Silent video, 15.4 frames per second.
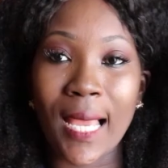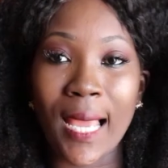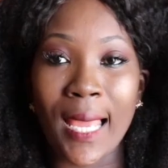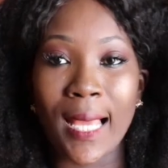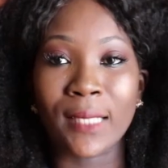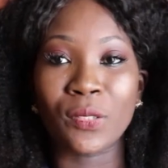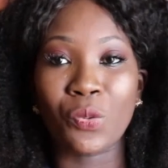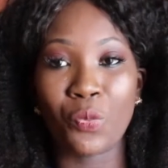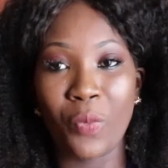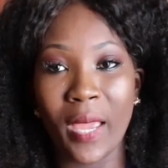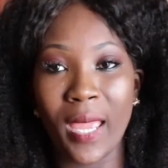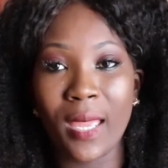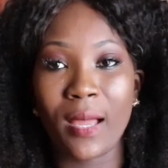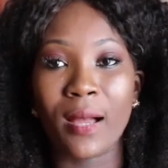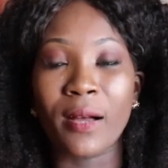as a
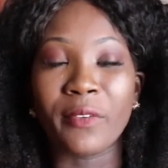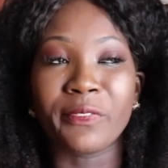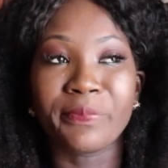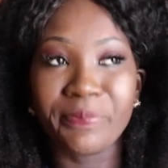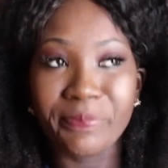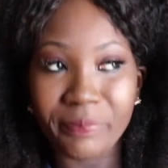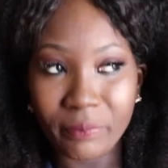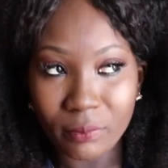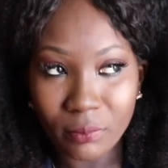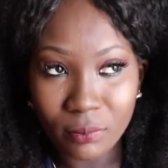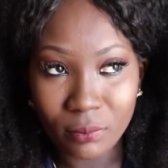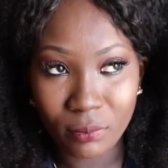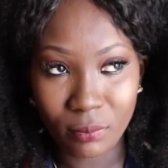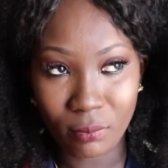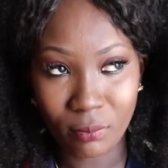way of
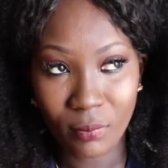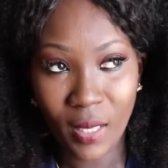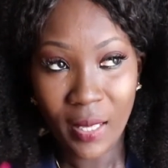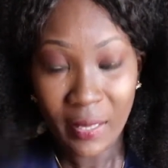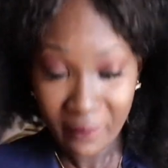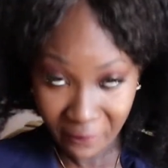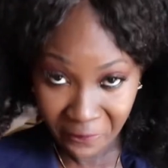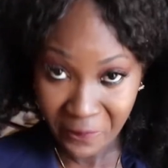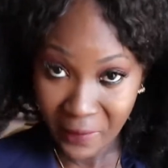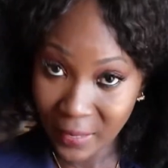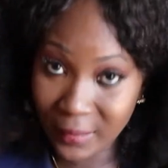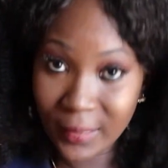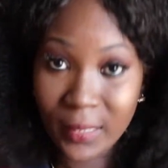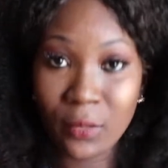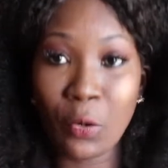
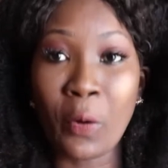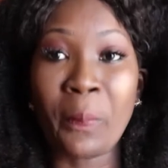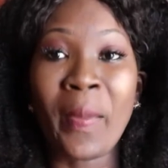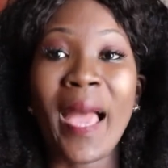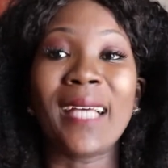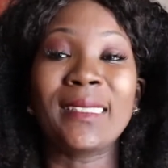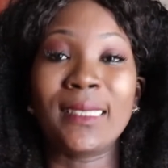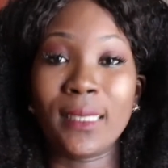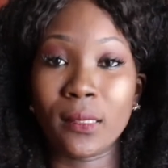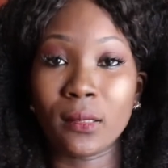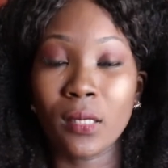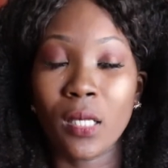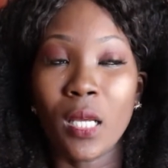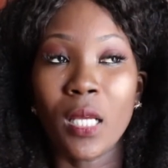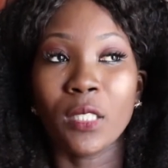failing or
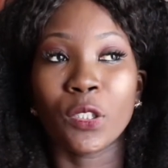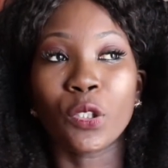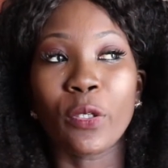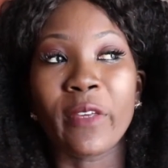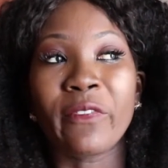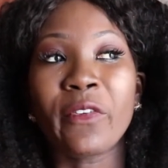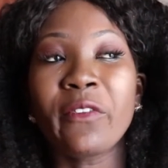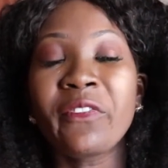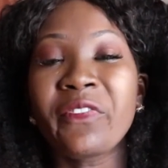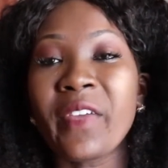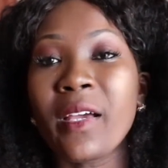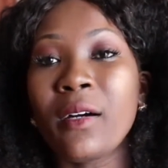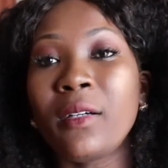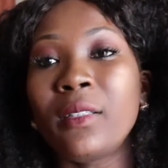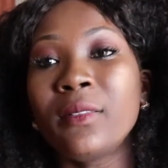passing. So if you
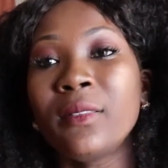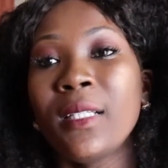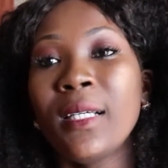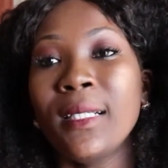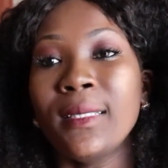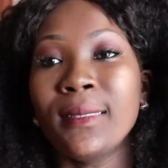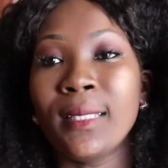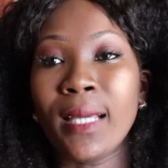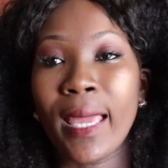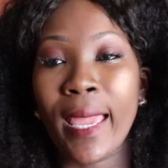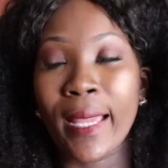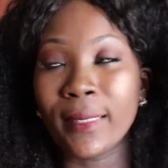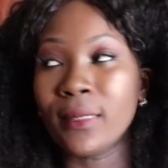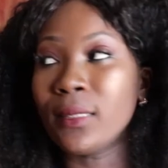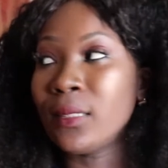failed
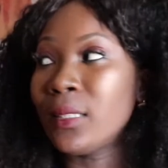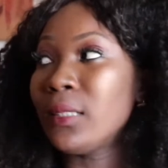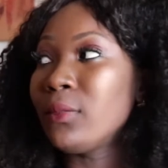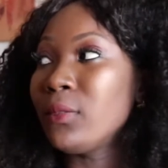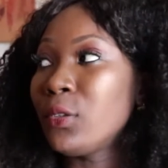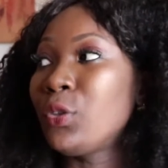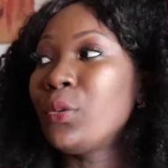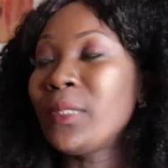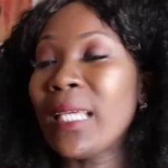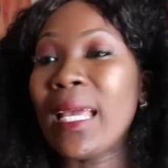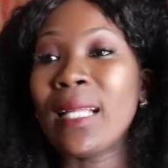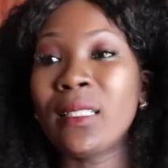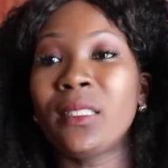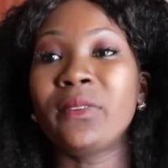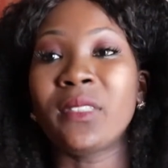during the
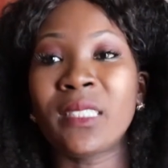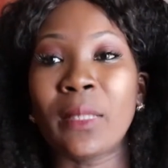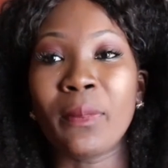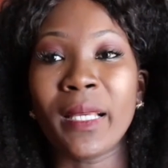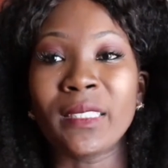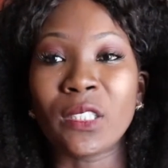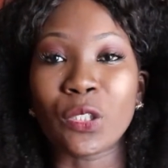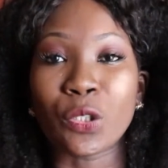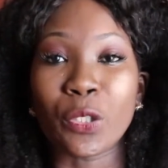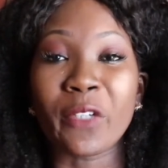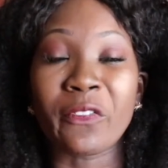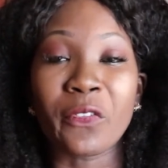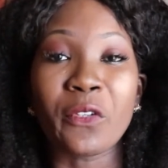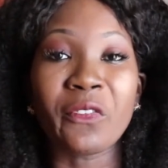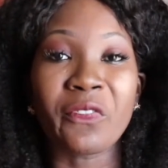ending of the semester,
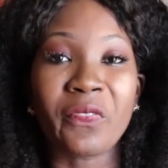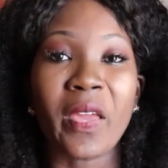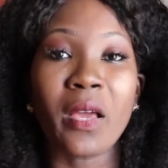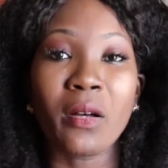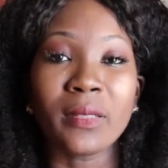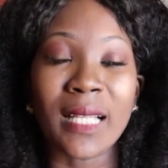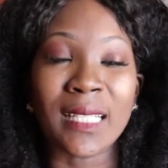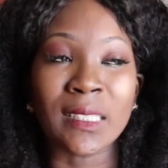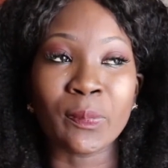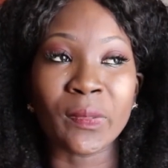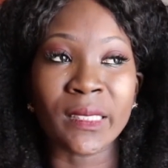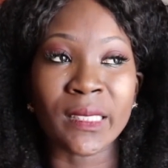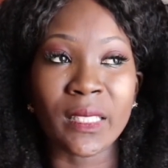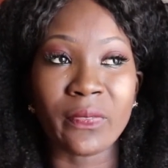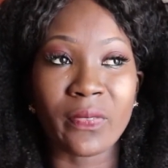if you failed that
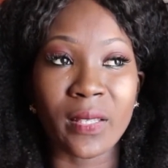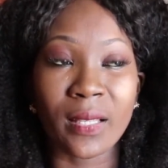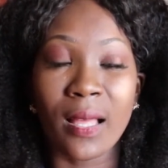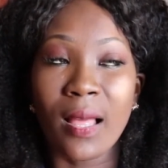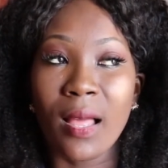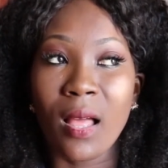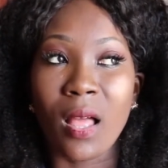specific